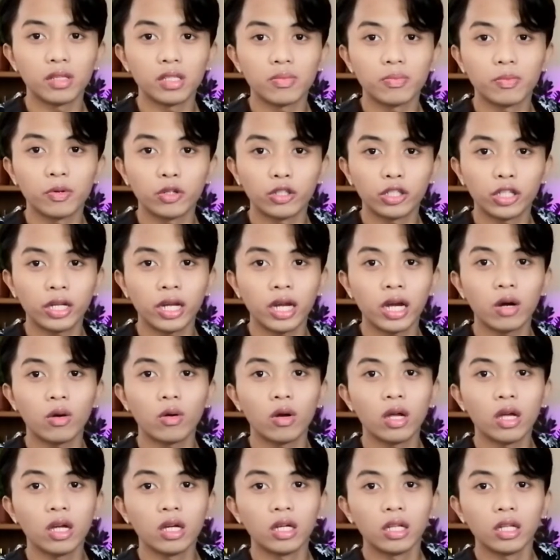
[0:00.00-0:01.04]
pushing out
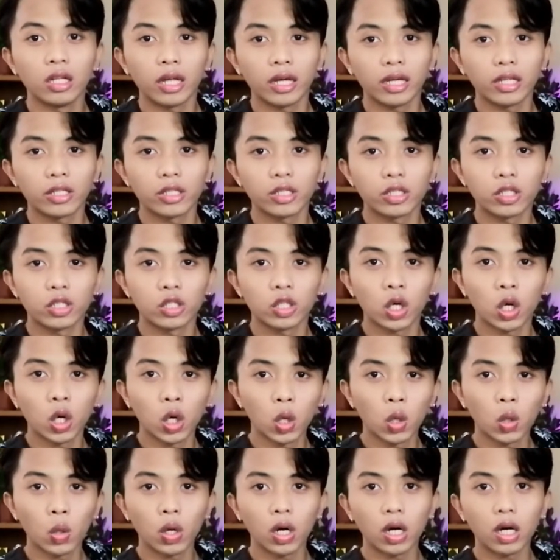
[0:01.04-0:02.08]
like
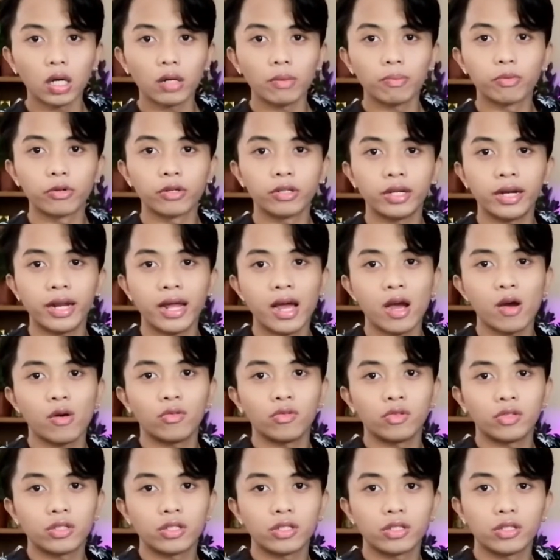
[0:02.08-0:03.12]
so
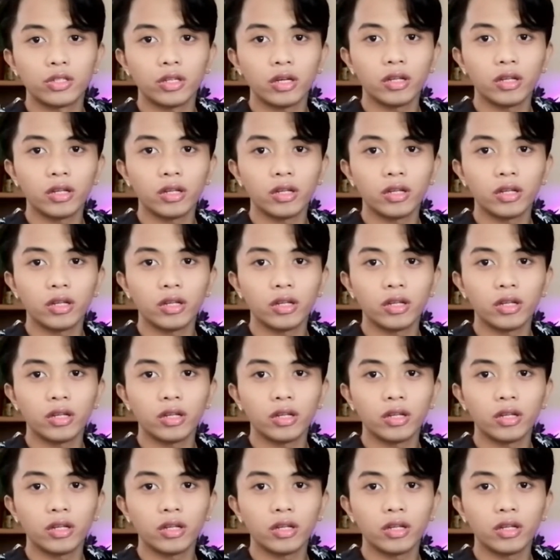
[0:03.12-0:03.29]
pronounced,